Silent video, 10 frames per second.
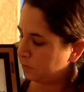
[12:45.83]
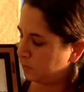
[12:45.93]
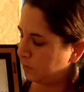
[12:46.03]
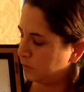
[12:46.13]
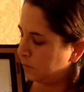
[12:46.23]

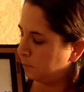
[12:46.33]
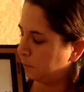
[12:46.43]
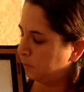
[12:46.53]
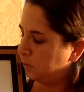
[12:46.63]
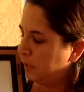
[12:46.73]
So here's the
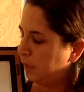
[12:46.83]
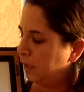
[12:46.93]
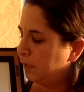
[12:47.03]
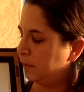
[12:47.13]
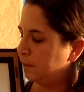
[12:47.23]
bowl.
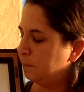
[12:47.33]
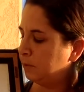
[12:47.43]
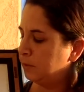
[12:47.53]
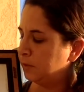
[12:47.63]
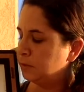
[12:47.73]
And in the
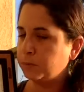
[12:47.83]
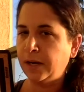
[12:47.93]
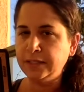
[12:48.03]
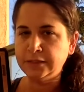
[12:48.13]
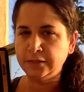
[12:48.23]
bowl is
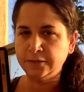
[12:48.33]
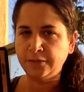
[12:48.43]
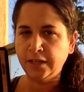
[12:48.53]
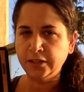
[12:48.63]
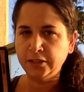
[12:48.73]
rice on
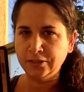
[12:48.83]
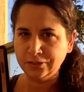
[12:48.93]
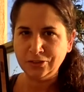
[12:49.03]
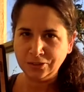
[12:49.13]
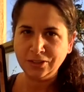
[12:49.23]
fire,
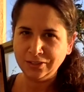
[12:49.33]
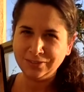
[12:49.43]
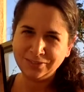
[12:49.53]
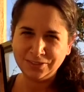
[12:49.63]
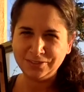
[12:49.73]
cooking.
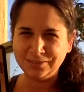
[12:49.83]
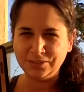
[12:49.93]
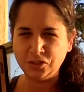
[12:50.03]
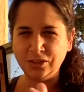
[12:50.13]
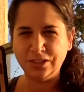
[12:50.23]

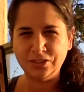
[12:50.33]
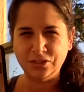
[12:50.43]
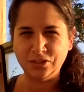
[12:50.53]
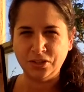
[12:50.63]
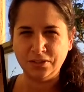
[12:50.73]
It's lost
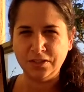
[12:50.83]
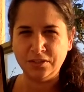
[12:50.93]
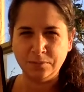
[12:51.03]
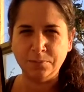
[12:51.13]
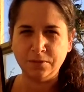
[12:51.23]
in
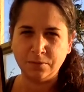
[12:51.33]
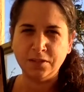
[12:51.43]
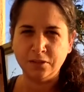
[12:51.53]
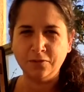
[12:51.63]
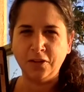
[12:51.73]
translation, but
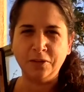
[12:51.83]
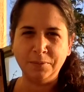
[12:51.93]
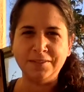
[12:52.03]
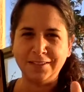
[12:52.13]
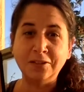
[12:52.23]
rice on fire
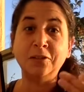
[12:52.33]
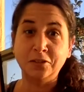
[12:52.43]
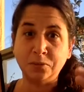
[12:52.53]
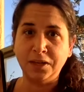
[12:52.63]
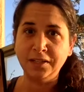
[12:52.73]
means like
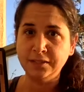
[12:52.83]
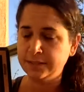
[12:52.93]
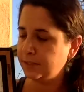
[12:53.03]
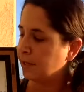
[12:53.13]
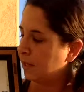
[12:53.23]
cooked rice.
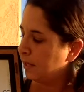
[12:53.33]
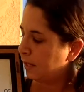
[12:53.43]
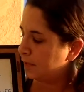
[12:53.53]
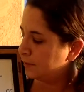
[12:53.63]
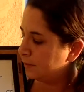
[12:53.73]

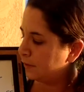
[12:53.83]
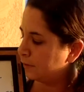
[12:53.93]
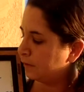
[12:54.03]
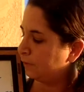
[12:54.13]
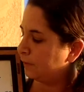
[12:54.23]
And so these
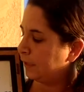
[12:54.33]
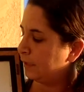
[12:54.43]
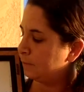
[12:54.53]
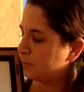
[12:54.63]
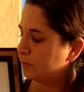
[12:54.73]
are the
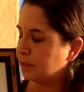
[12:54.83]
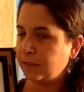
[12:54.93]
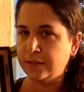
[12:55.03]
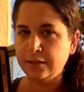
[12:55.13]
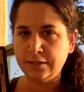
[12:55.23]
flames or
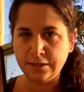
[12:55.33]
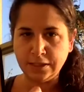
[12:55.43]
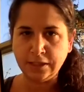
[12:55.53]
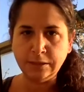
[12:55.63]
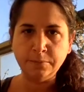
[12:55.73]
the
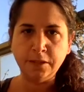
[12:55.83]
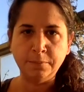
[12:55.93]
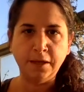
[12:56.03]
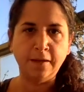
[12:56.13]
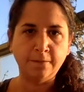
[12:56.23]
steam
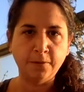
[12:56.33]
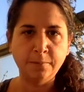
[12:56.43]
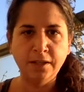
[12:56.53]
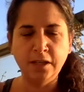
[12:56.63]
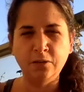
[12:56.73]
coming out from
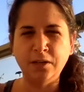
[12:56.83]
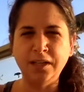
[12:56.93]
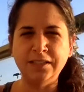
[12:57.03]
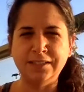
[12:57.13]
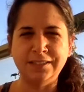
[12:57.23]
it. And
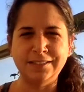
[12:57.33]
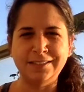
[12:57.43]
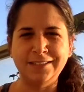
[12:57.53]
rice is